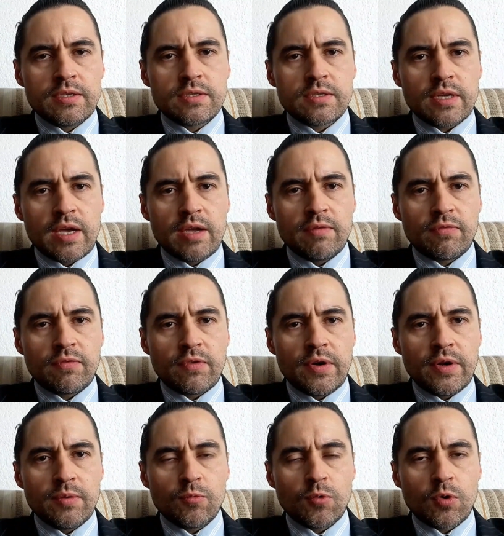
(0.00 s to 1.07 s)
its time
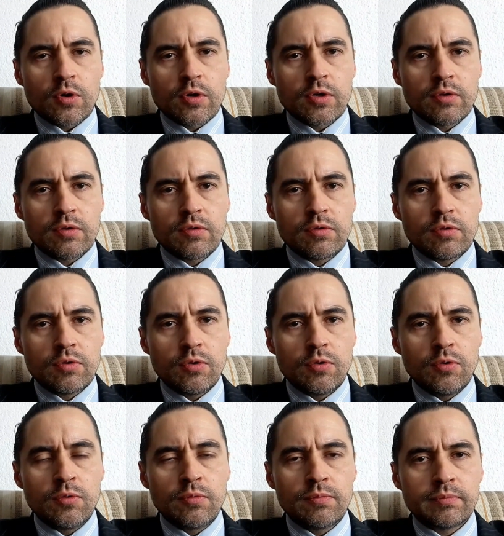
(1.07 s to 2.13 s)
framework
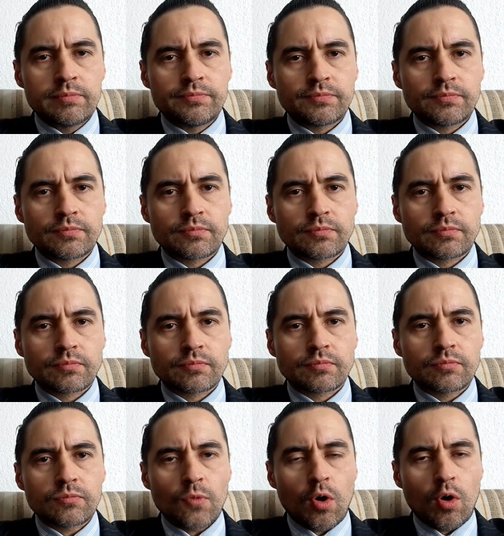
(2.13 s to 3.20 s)
to
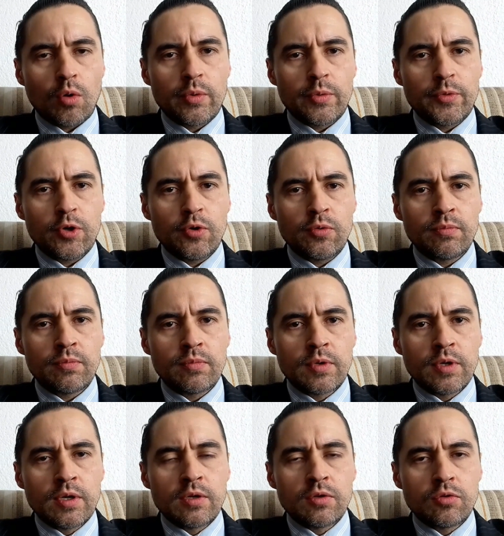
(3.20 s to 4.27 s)
overview,
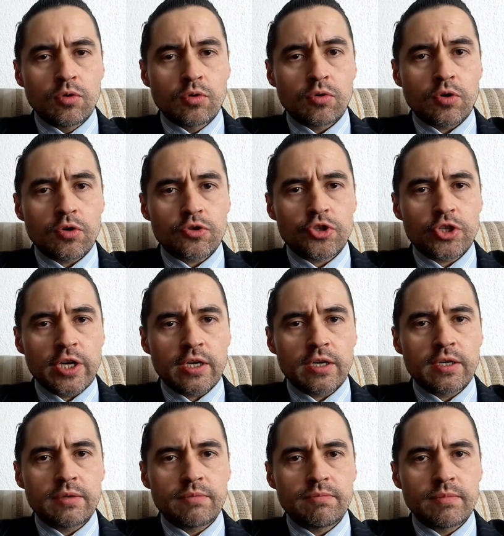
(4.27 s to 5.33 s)
to cross-check
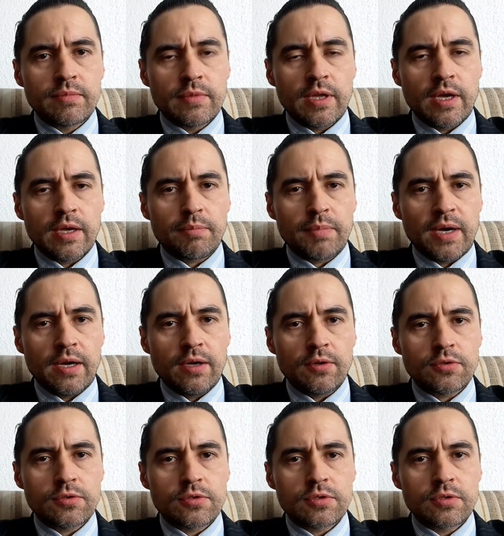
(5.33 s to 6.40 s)
like
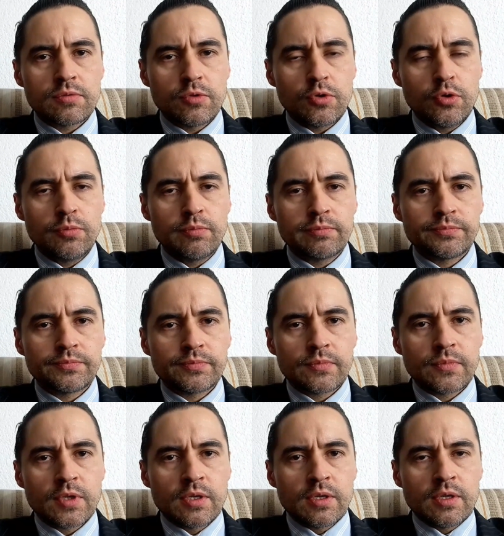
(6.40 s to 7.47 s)
pilots do,
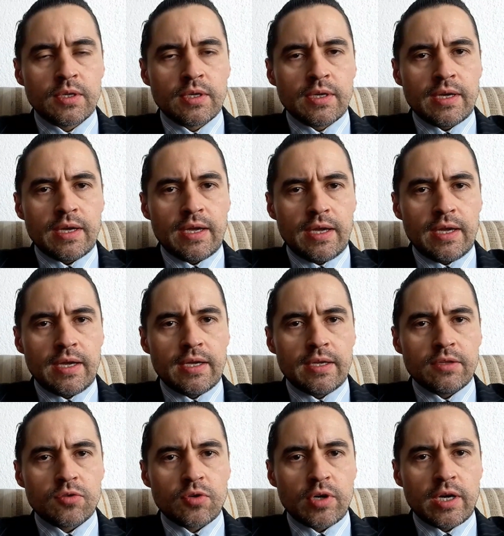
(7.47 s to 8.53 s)

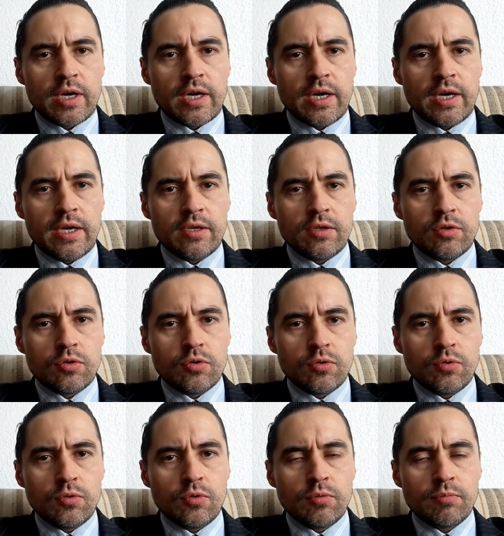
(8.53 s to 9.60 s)
and try
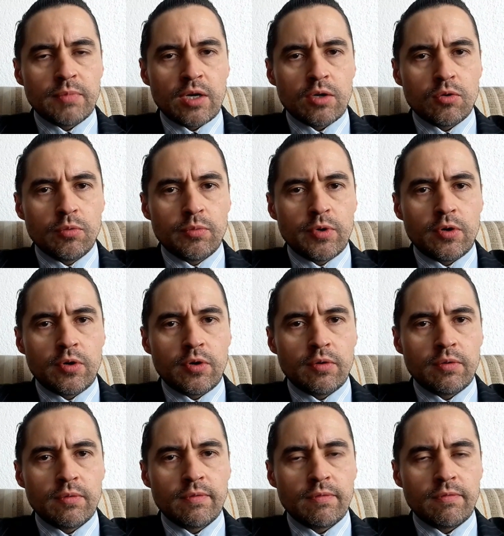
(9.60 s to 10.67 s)
to
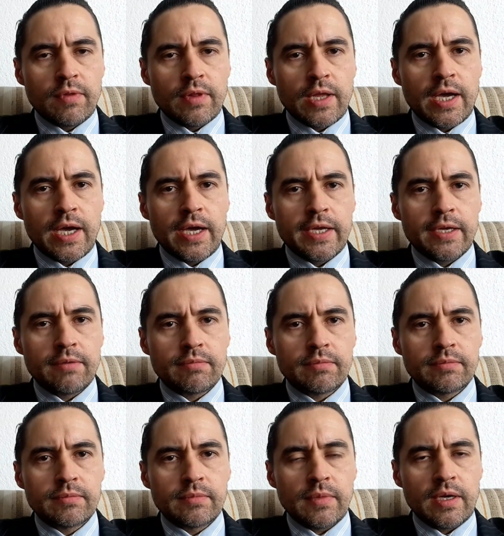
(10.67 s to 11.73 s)
maneuver, fly,
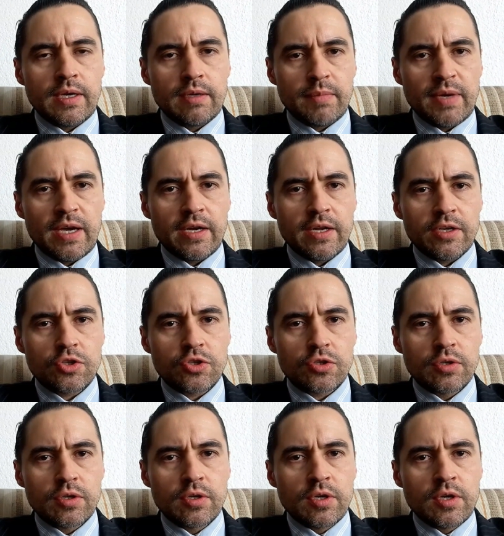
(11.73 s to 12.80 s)
and
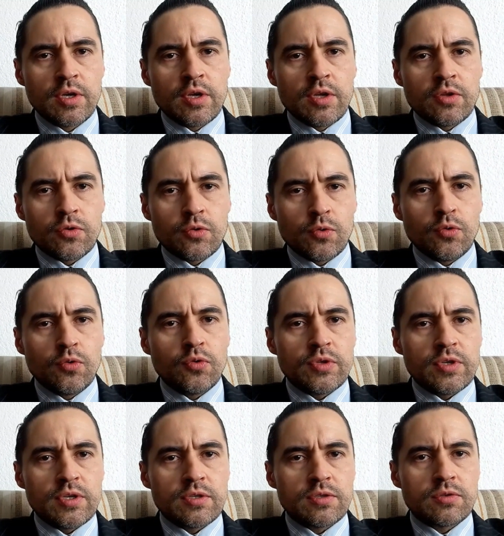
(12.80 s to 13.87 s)
manage through